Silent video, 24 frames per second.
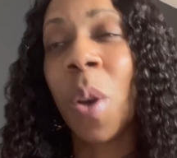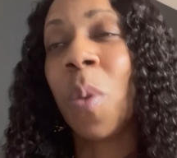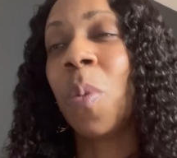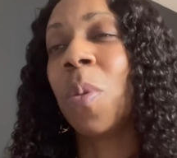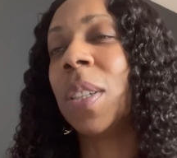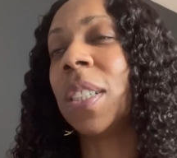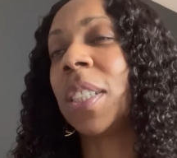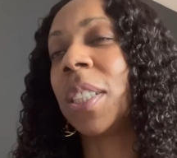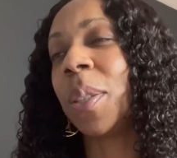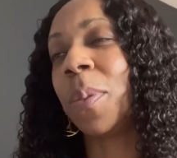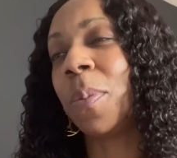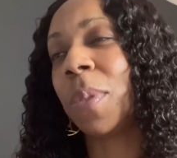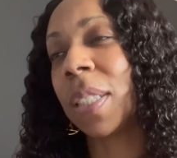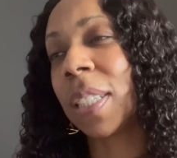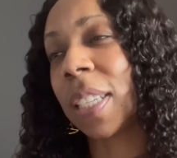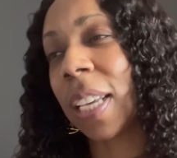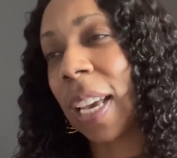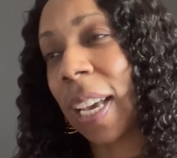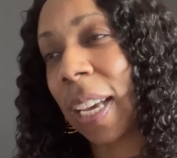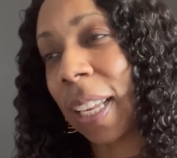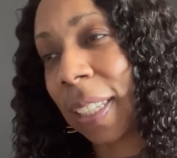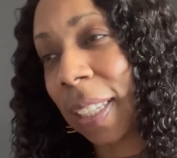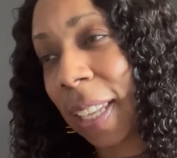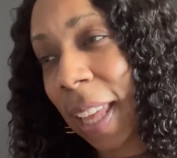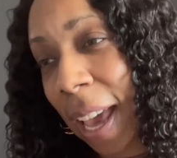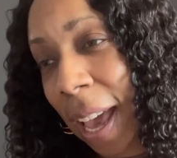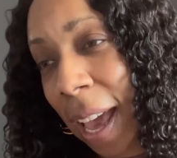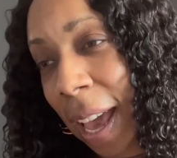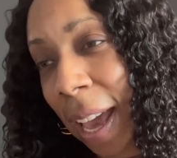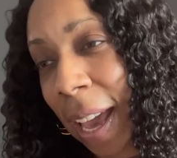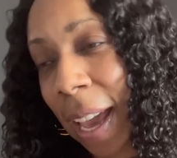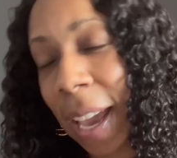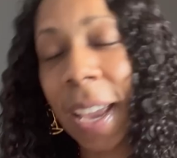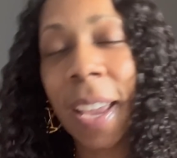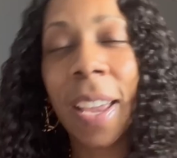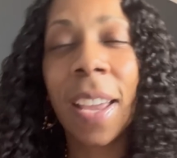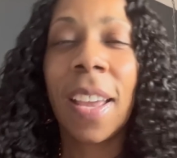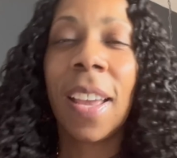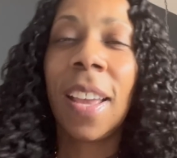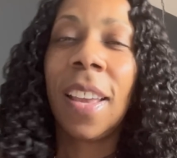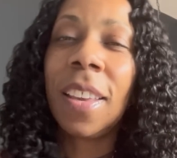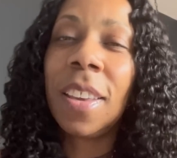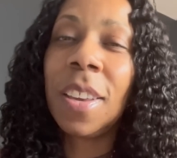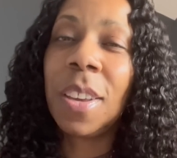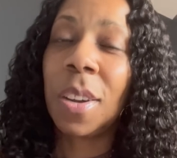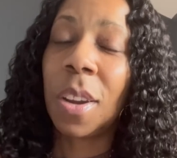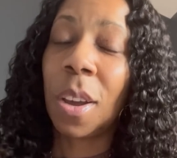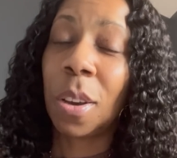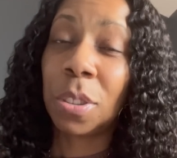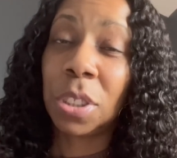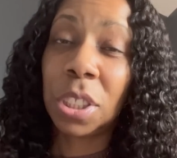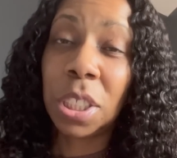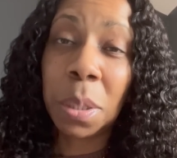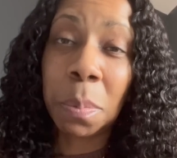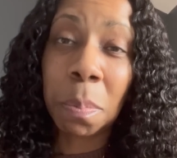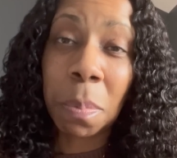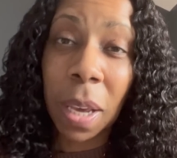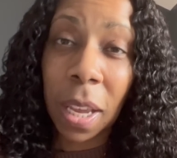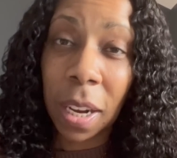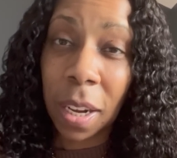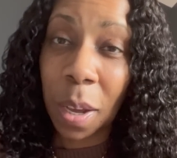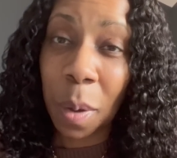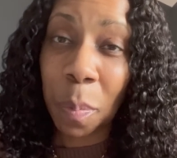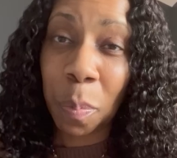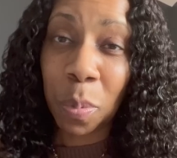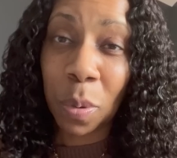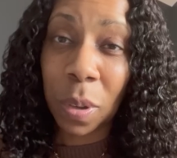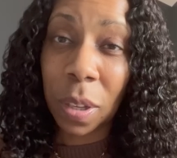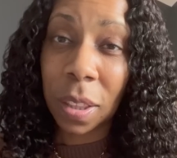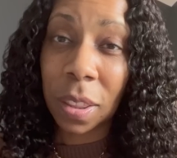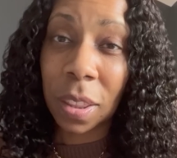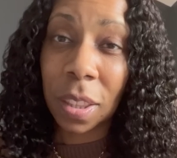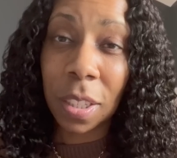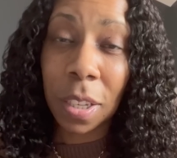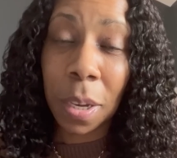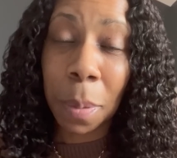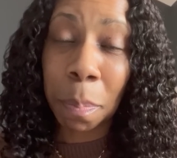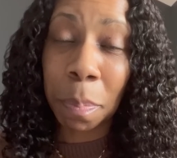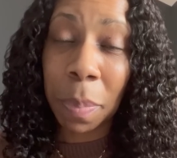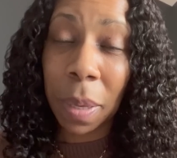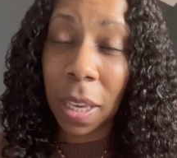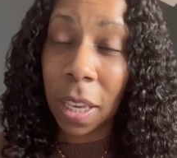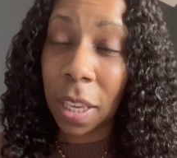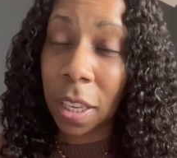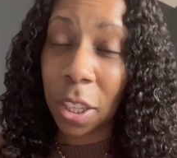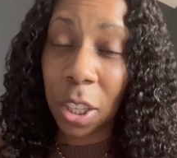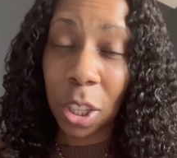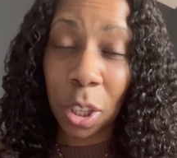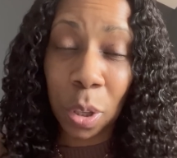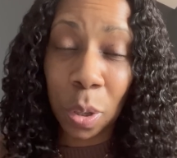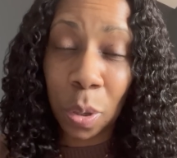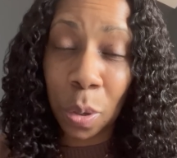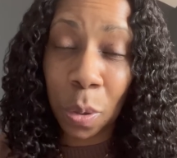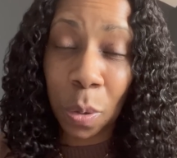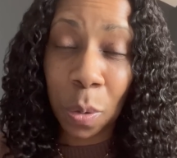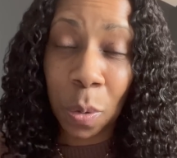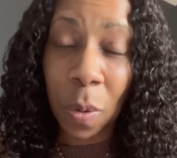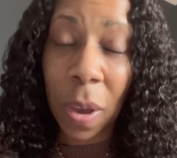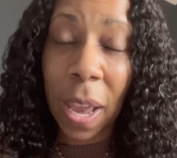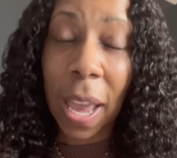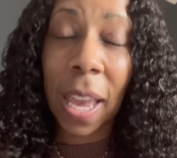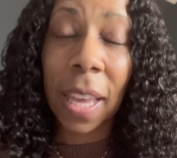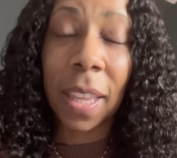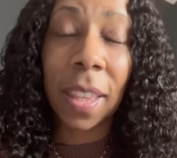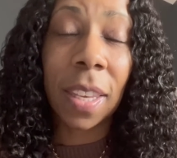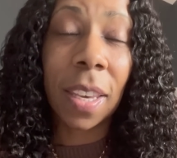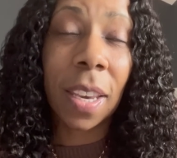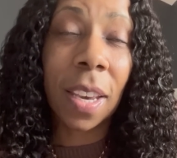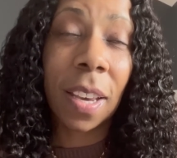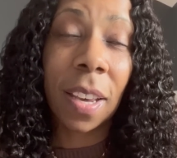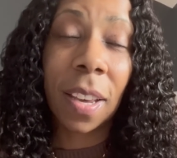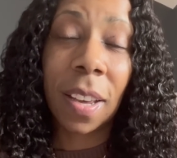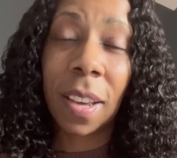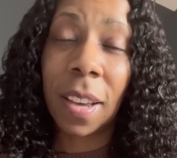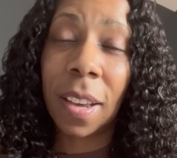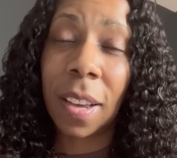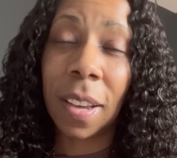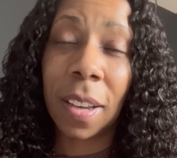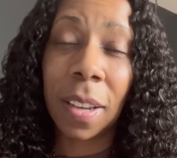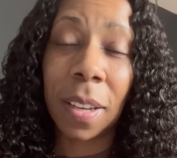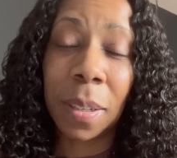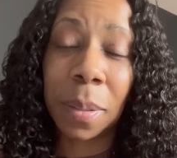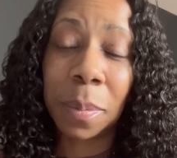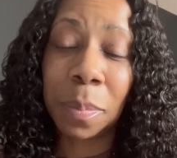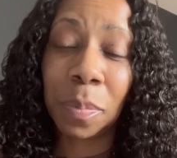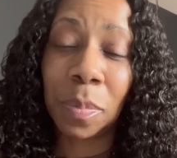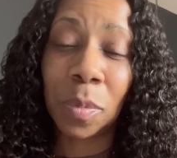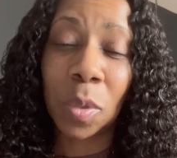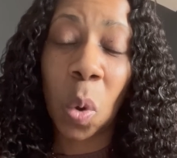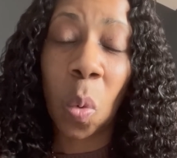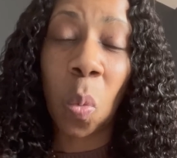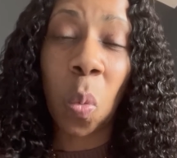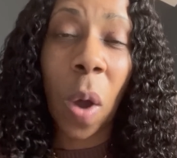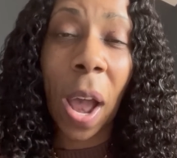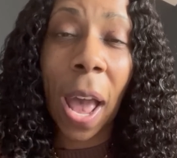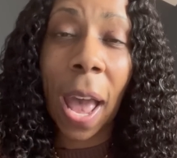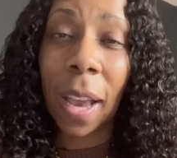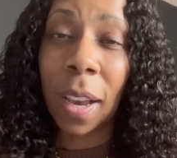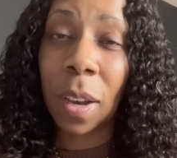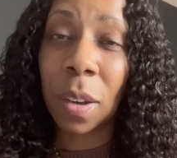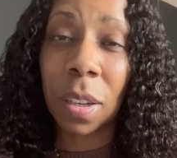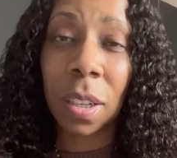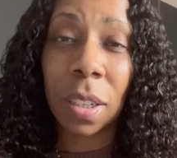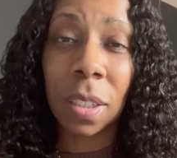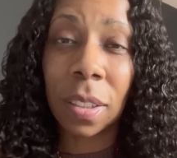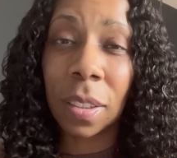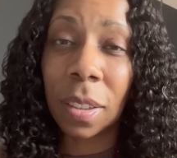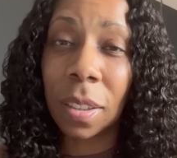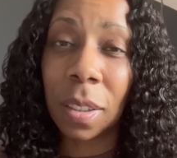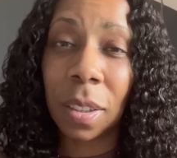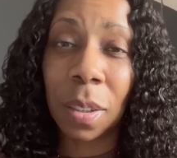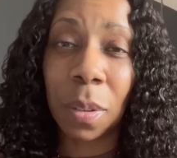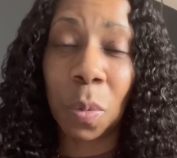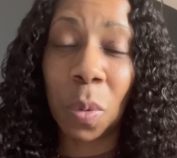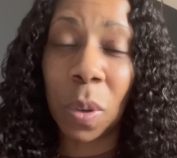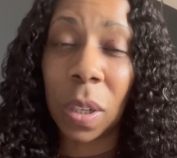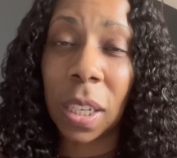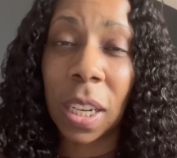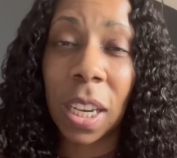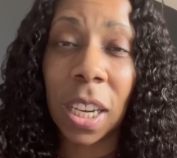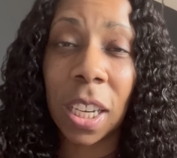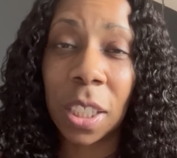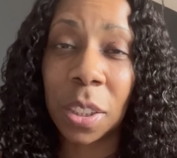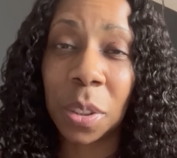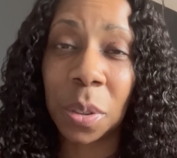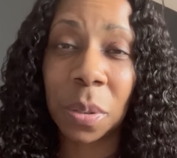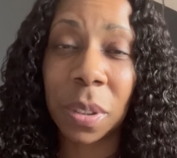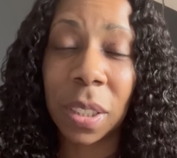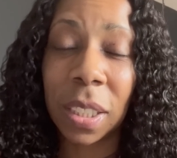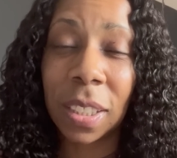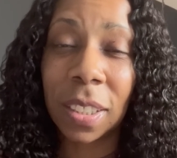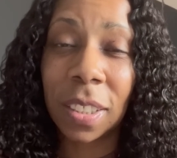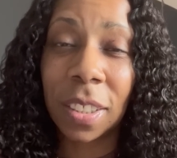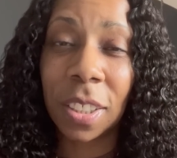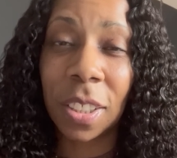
When she went to L.A., you know, she met up with your Big U and your um, Wack 100.